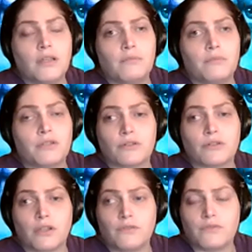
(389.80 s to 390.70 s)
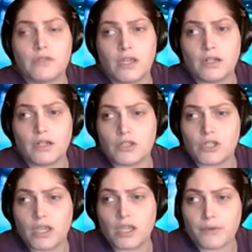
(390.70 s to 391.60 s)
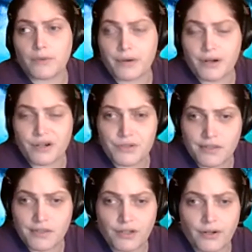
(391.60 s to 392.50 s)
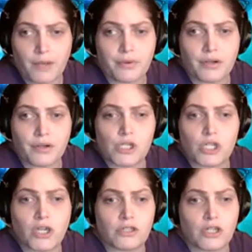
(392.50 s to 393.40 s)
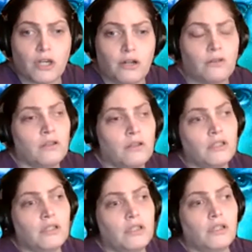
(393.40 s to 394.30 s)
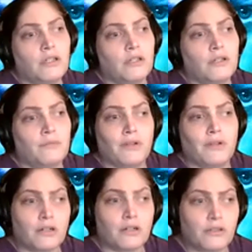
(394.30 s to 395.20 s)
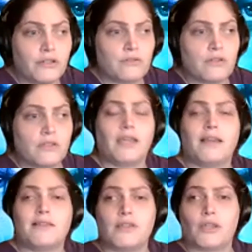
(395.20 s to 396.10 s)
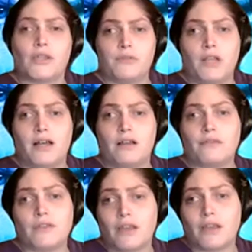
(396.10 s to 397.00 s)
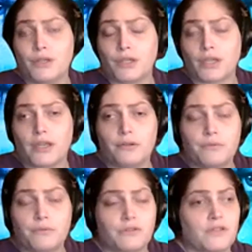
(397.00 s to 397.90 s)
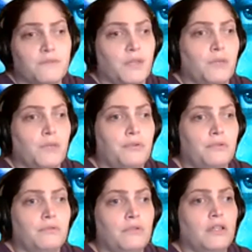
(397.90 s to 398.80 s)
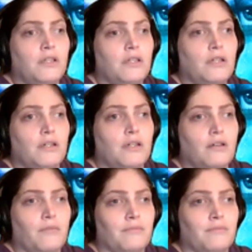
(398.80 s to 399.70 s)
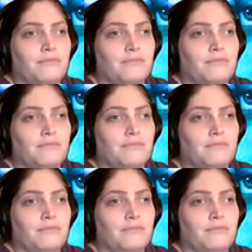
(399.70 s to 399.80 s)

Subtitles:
much love to each every person here. I appreciate y'all. Earlier today, I did go live and I hung out with some people. Um,